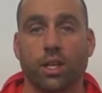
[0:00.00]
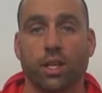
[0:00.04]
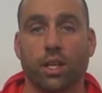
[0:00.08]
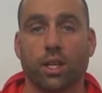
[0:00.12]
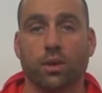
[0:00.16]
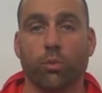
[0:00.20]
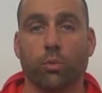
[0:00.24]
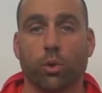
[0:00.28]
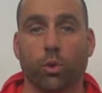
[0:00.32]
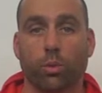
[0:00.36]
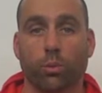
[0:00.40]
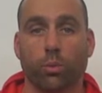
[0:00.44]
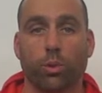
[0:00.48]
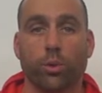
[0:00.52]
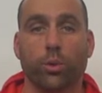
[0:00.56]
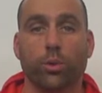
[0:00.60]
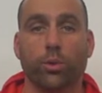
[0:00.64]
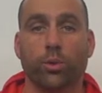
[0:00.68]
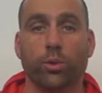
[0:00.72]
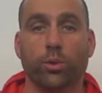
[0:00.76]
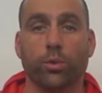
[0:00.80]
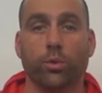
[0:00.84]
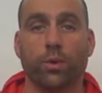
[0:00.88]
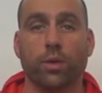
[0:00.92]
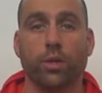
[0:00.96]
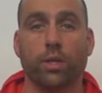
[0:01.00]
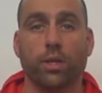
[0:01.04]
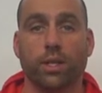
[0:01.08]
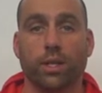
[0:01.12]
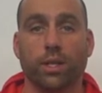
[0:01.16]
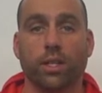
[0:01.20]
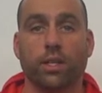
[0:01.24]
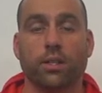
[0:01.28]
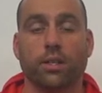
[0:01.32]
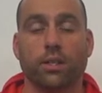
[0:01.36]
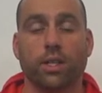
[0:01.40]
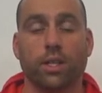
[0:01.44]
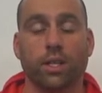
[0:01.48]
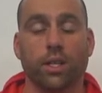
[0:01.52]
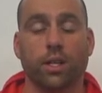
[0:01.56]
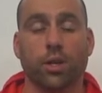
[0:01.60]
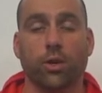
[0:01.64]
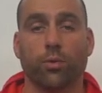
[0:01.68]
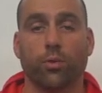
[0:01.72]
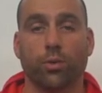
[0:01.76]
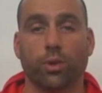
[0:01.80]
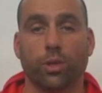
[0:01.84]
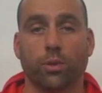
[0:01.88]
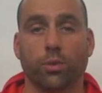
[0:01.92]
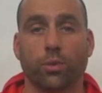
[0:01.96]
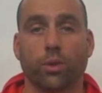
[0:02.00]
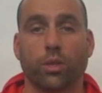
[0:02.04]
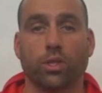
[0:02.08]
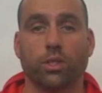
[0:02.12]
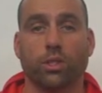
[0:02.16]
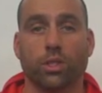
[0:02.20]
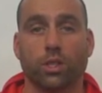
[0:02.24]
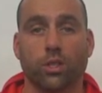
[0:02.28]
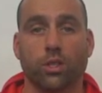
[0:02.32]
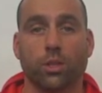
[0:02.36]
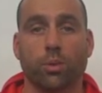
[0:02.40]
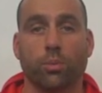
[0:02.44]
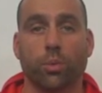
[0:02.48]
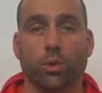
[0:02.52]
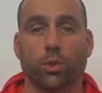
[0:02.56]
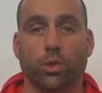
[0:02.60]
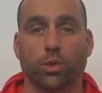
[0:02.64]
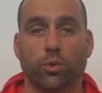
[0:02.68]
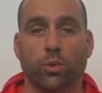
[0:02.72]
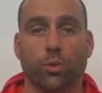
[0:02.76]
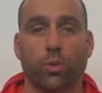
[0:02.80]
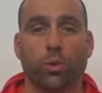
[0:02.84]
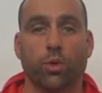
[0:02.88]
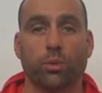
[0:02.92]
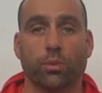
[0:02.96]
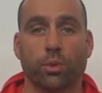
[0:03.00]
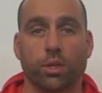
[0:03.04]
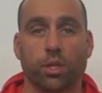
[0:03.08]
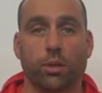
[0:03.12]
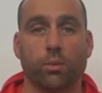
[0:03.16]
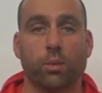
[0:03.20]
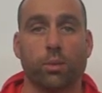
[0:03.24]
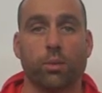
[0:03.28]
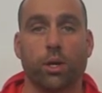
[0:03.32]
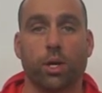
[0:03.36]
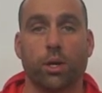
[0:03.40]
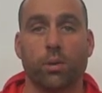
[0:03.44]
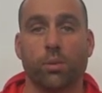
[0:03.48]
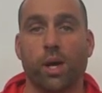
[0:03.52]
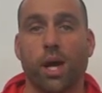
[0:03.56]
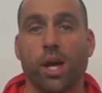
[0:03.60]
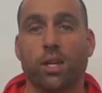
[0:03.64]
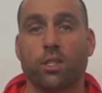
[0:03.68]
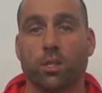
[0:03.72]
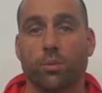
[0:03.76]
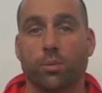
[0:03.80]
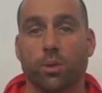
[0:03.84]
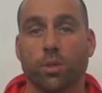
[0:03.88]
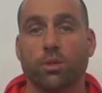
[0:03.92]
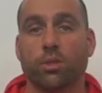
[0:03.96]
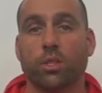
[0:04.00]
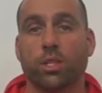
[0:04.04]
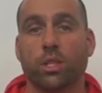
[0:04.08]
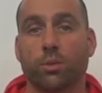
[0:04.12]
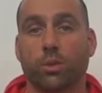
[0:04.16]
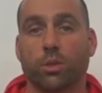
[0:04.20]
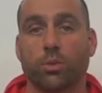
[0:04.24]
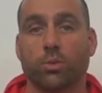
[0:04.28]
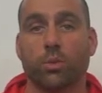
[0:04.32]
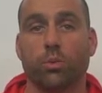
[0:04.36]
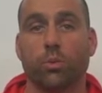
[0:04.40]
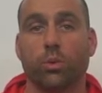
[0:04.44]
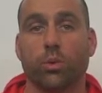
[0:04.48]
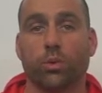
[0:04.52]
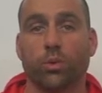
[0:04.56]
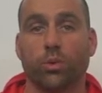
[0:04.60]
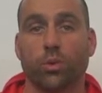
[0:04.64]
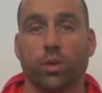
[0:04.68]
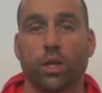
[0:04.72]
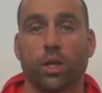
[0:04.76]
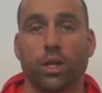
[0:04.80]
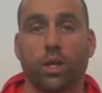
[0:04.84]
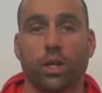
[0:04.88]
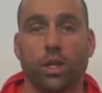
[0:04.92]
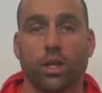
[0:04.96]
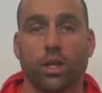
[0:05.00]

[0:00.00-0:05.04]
and we'll improve, and hopefully we'll continue to push forward to become a better basketball team as we move